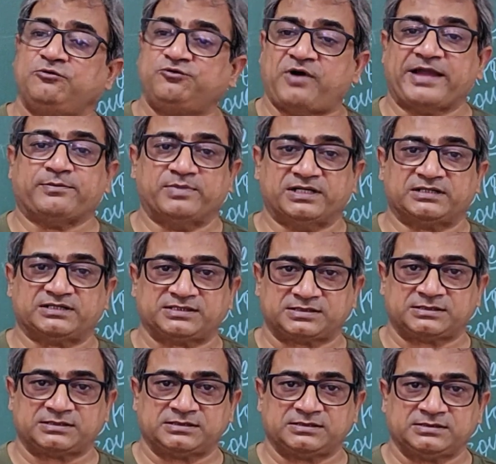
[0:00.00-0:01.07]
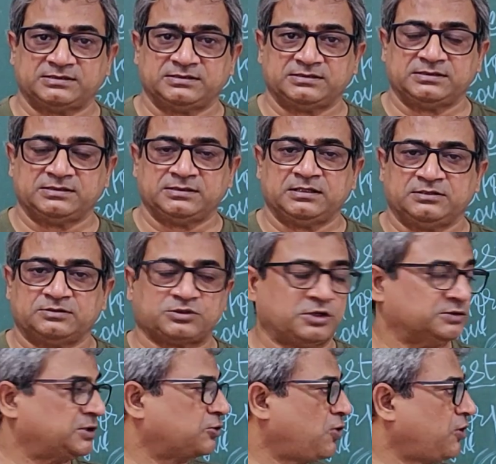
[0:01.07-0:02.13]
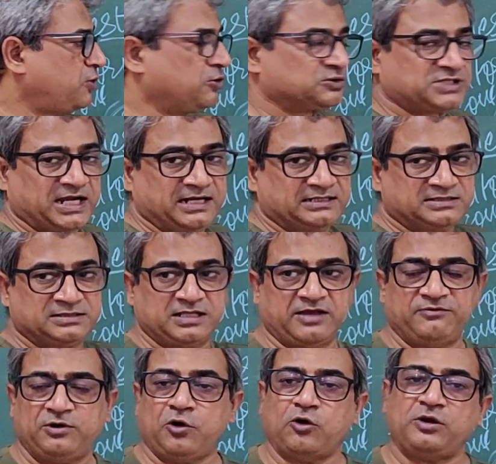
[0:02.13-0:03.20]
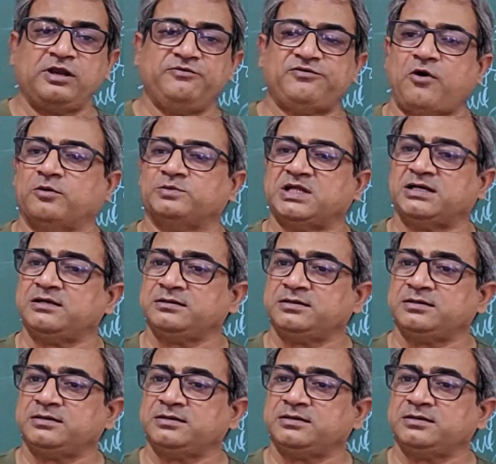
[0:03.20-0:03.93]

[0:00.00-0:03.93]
fibers. So the chondrocytes, they will only form